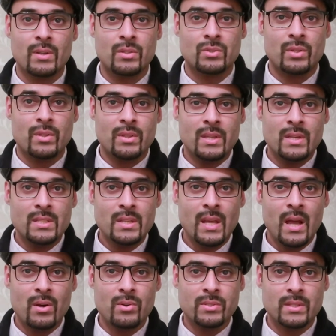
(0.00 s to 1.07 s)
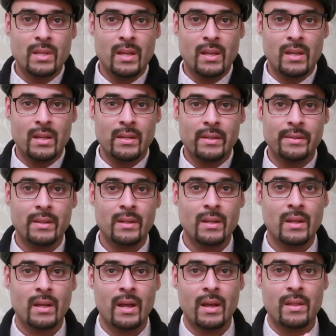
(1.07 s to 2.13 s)
So this house here
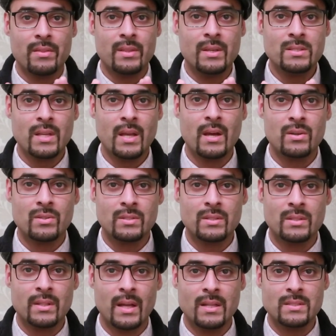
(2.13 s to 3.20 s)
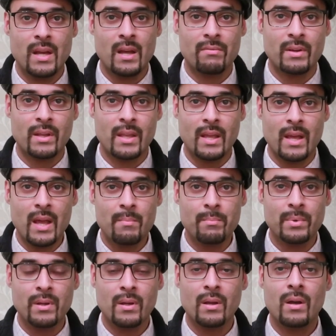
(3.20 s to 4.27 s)
and this house that have a
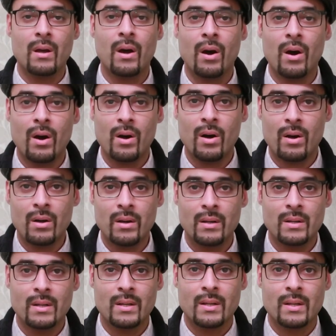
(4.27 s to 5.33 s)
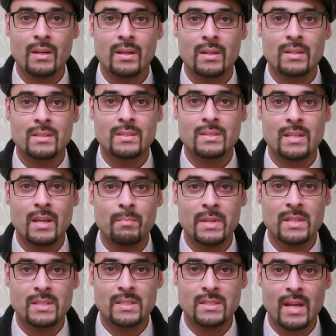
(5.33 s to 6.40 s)
gap are
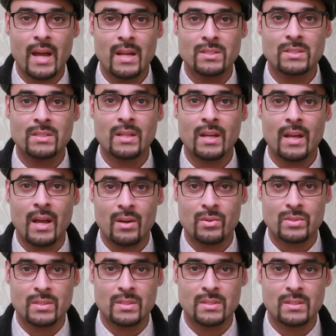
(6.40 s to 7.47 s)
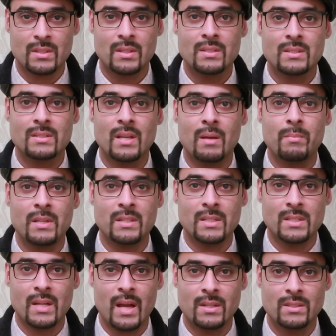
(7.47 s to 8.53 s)
semi-detached houses.
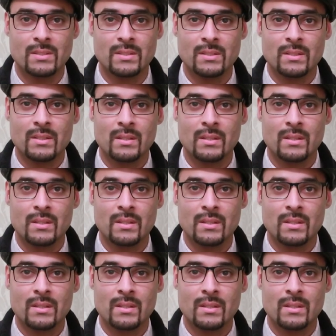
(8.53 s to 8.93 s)
Semi-detached.